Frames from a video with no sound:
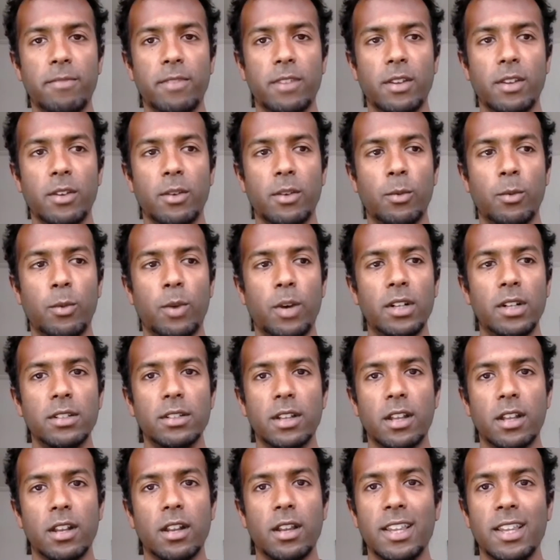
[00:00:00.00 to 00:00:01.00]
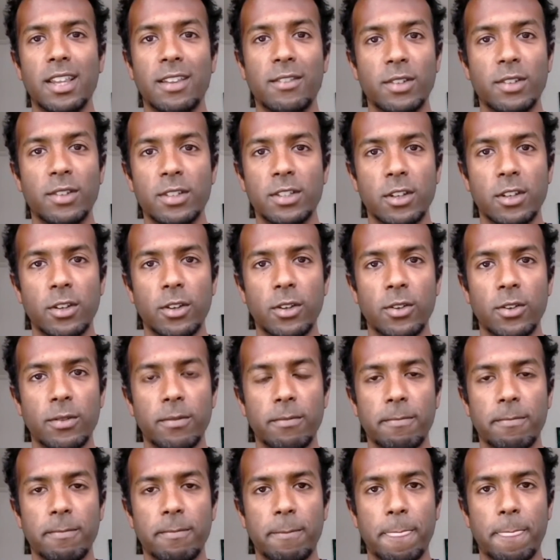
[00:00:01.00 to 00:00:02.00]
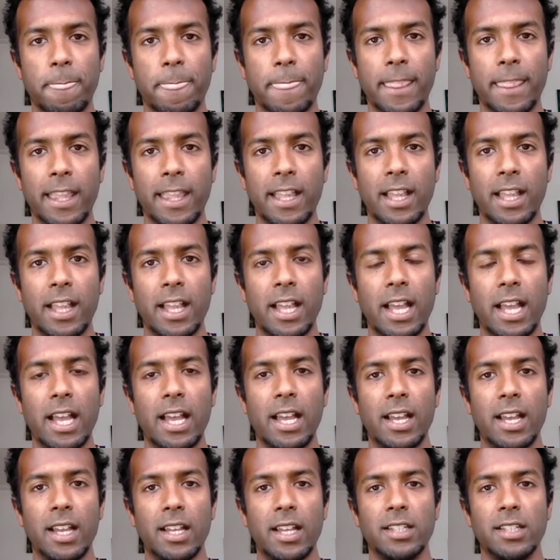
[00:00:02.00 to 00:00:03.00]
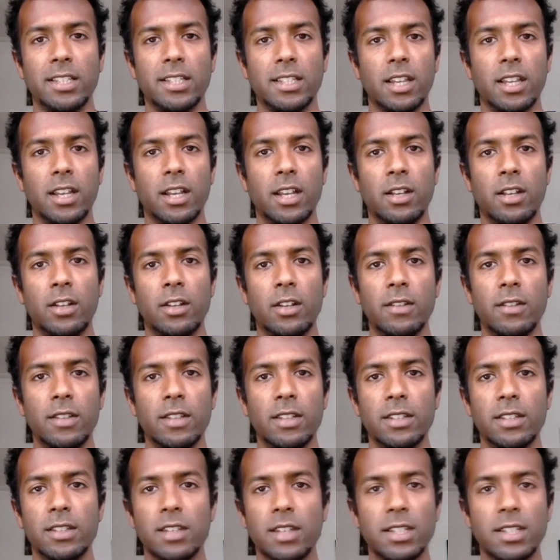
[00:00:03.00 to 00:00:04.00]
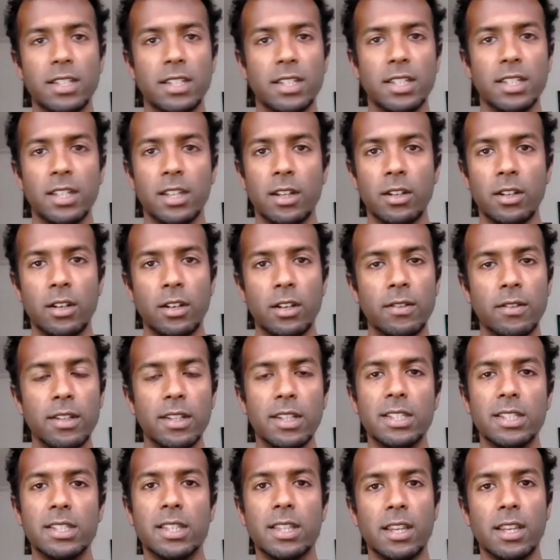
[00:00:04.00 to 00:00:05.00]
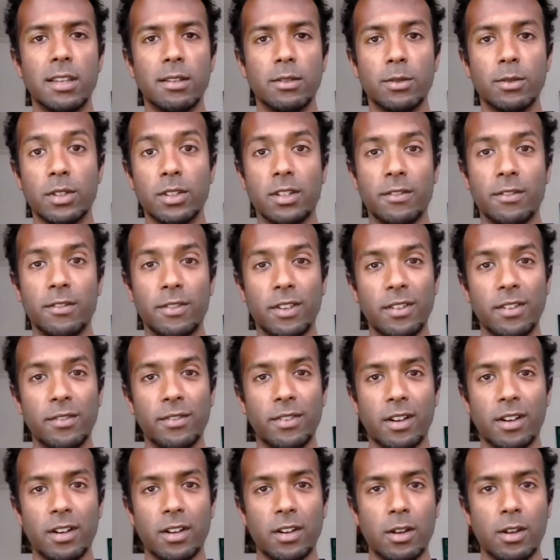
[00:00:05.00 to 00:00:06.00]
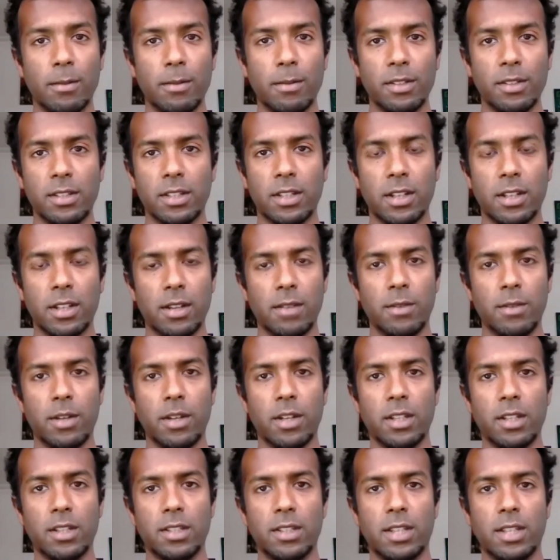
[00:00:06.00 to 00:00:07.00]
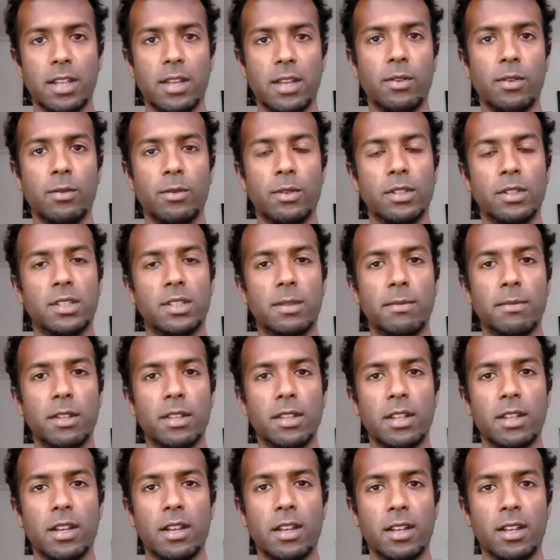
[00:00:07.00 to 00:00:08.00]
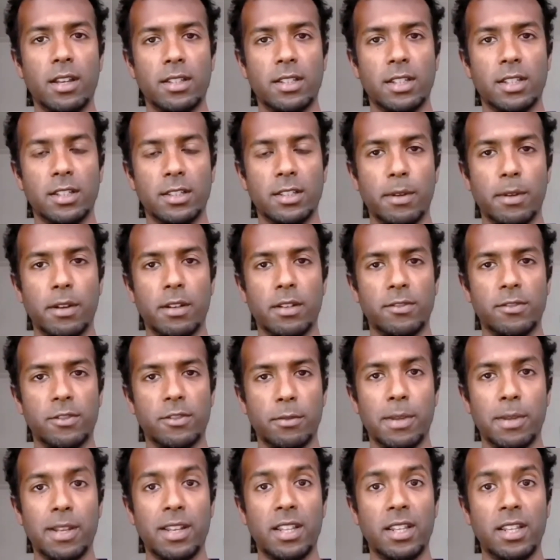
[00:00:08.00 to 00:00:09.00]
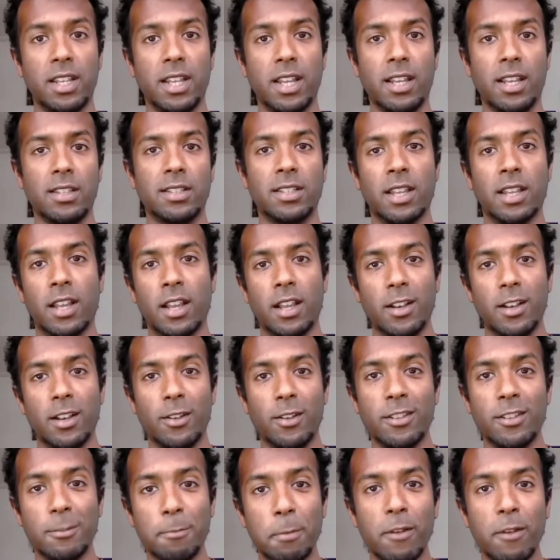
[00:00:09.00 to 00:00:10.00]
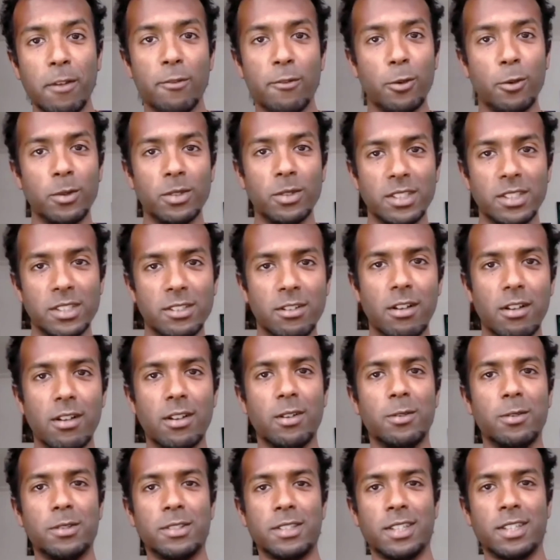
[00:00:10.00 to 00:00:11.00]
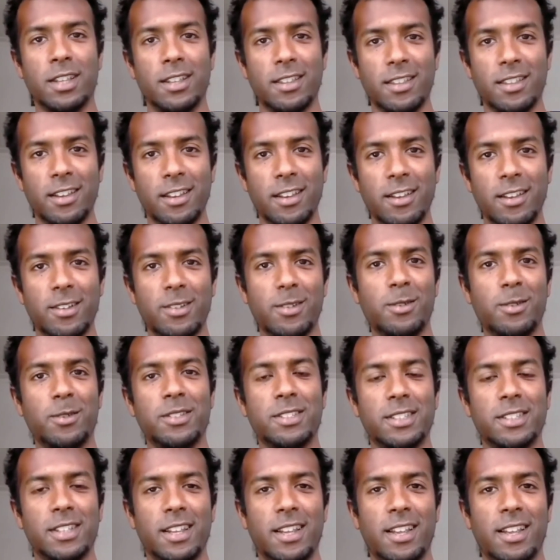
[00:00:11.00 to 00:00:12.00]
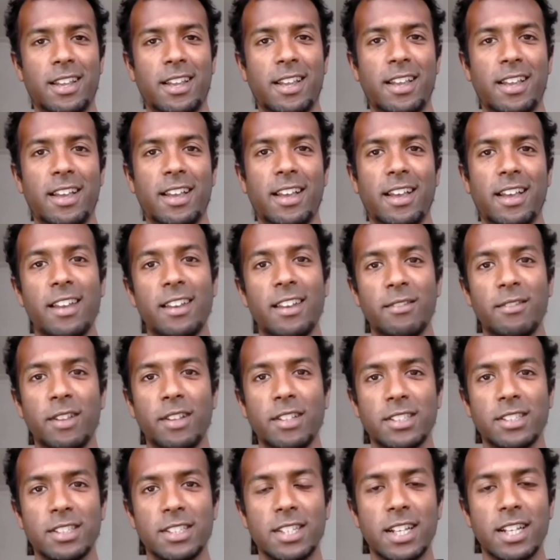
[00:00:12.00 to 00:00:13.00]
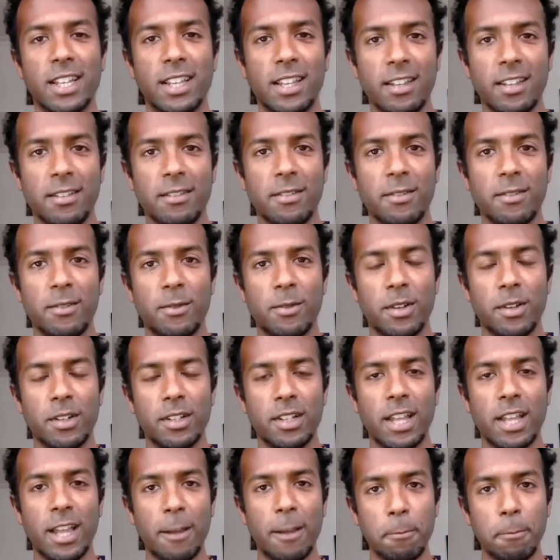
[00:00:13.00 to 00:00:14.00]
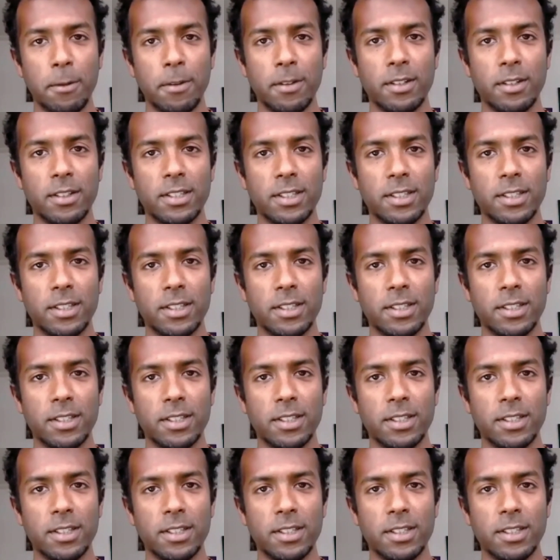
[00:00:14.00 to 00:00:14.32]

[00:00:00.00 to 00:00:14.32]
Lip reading: What can I even do? And a lot of these themes, which I find are very common to light workers now, something that I had to experience for many years, a lot of the pitfalls, the struggles, the hurdles. And eventually what happened,